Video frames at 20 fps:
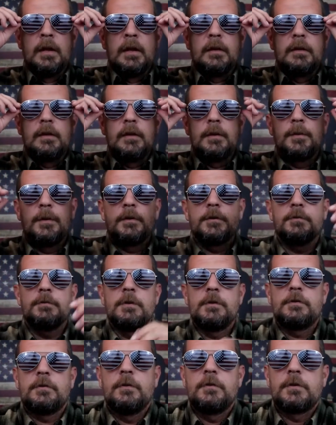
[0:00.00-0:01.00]
Did a bunch of
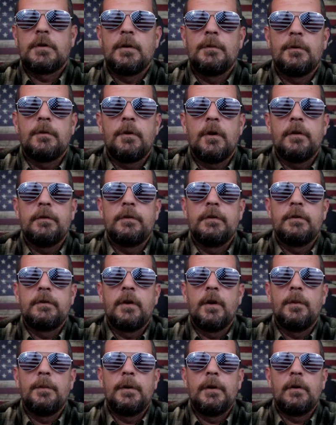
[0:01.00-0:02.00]
research, come across this
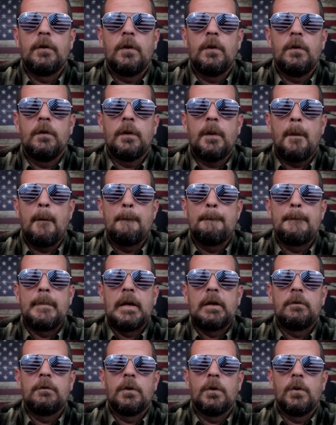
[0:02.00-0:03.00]
company called
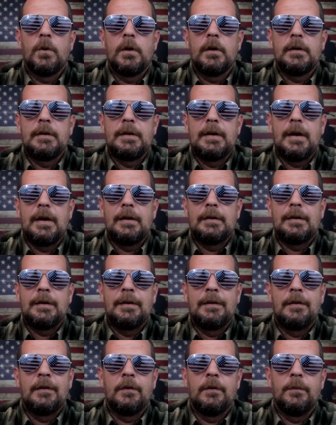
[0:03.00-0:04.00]
Micro Dot
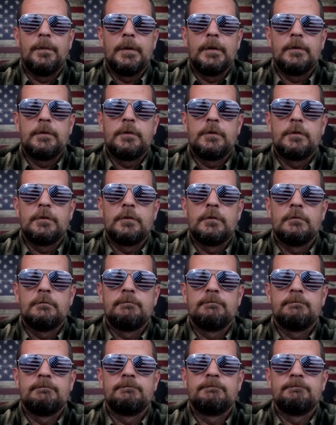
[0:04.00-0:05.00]
Helmets.
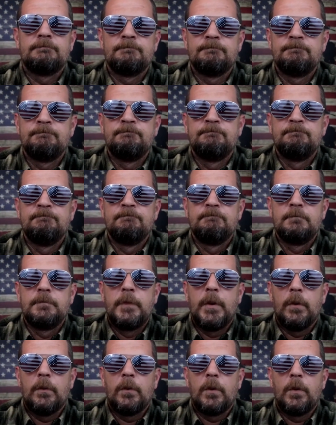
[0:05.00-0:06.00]

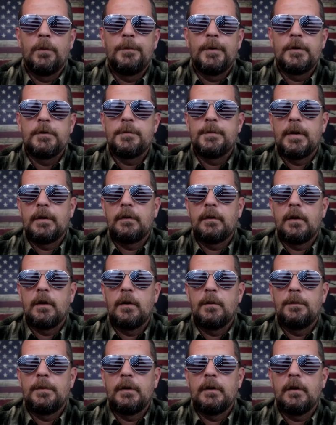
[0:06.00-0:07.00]
Don't know much about the
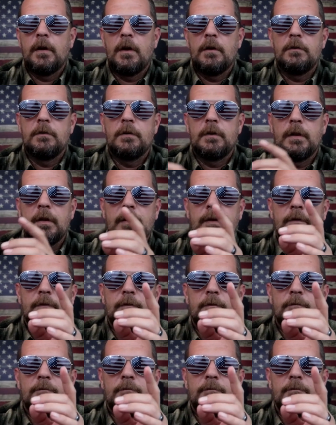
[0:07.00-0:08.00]
company other than
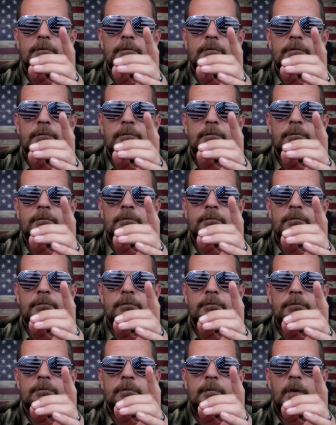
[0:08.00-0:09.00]

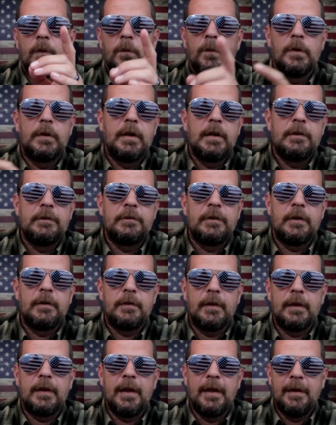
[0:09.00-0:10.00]
when they say
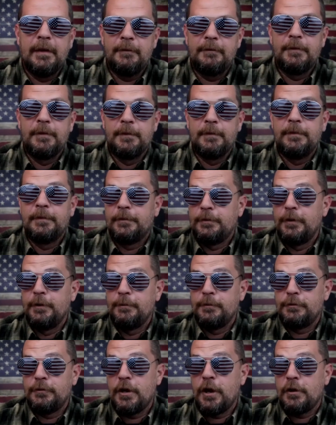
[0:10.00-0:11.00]
they have the
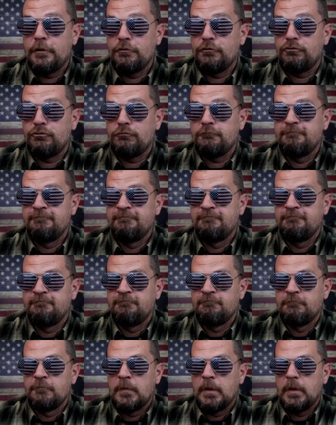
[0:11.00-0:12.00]
slimmest lounge
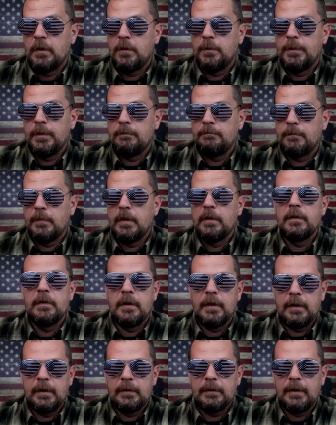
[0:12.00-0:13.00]
helmet they
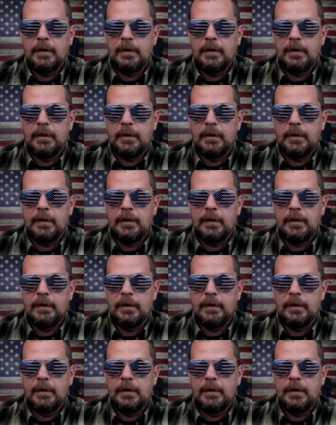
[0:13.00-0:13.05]
ain't